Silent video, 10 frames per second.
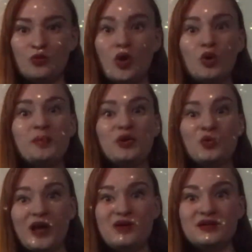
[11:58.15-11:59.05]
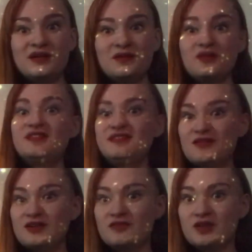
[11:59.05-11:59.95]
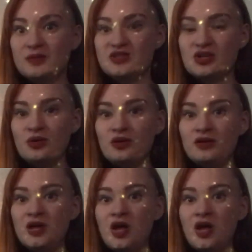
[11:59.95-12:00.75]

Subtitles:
orbit around it, there's 7 of them in total,